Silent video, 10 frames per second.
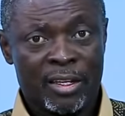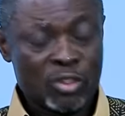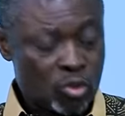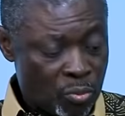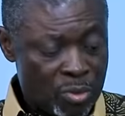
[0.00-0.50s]

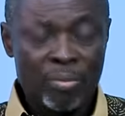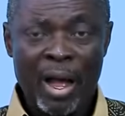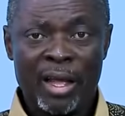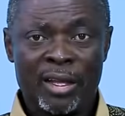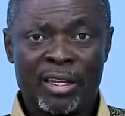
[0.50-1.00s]
so be
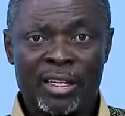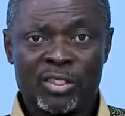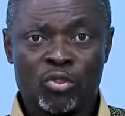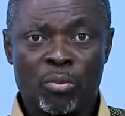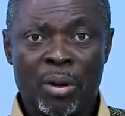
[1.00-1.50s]
ba.
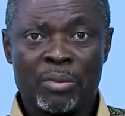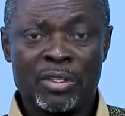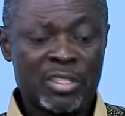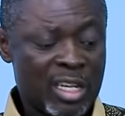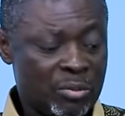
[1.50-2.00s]
So baby
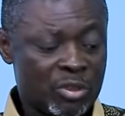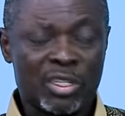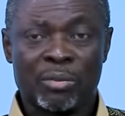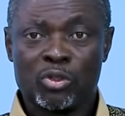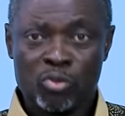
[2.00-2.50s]
dear
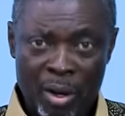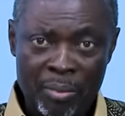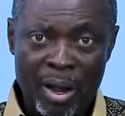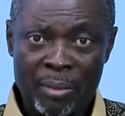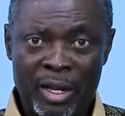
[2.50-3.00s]
Monsieur Betwa
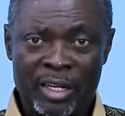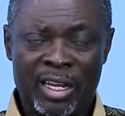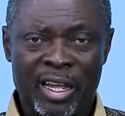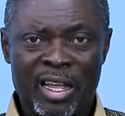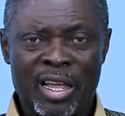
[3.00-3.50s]

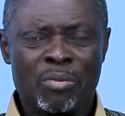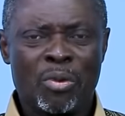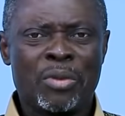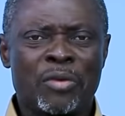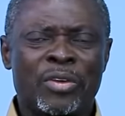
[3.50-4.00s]
Bamania,
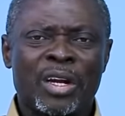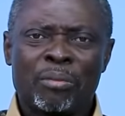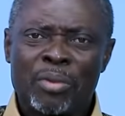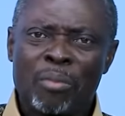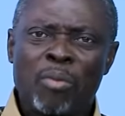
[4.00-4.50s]
woman Fena
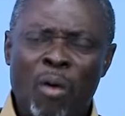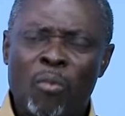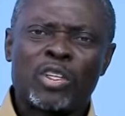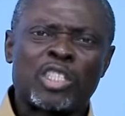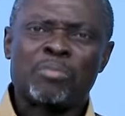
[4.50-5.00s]
Brabwa,
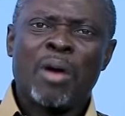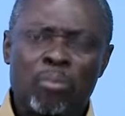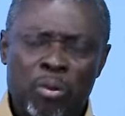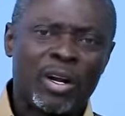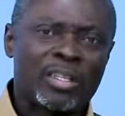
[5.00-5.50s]
waiting my
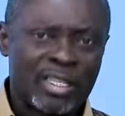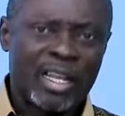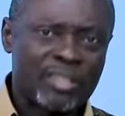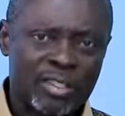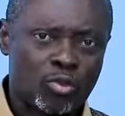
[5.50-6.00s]
bonus
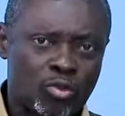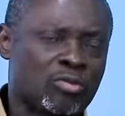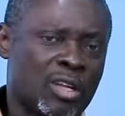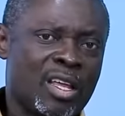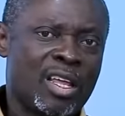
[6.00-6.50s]
as he show,
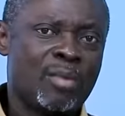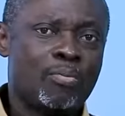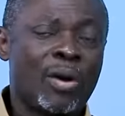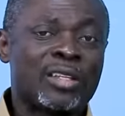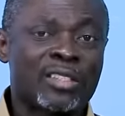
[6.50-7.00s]

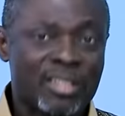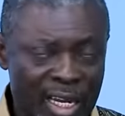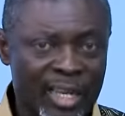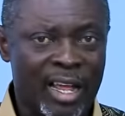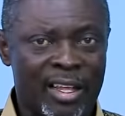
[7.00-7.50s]
impan
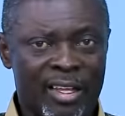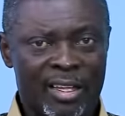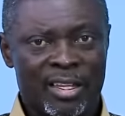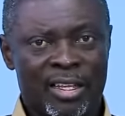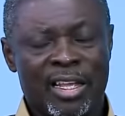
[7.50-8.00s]
sana,
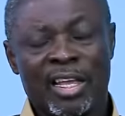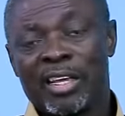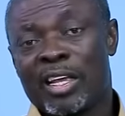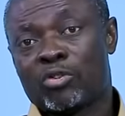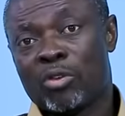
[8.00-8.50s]

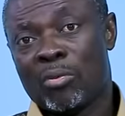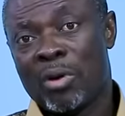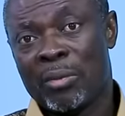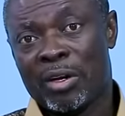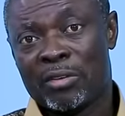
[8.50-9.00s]
and care to a
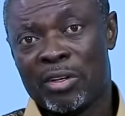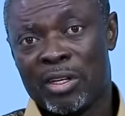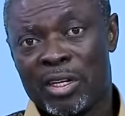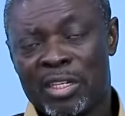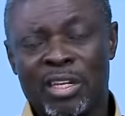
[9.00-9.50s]
barman.
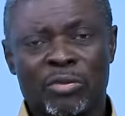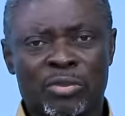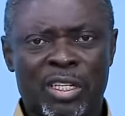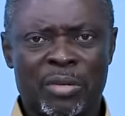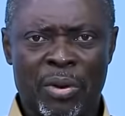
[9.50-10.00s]
Name
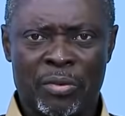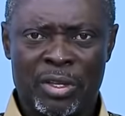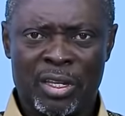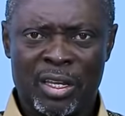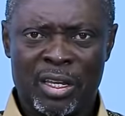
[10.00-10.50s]
was a nipper
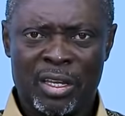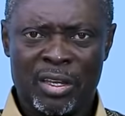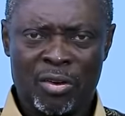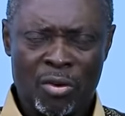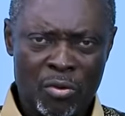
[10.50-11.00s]
way.
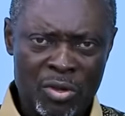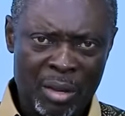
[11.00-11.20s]
Oh,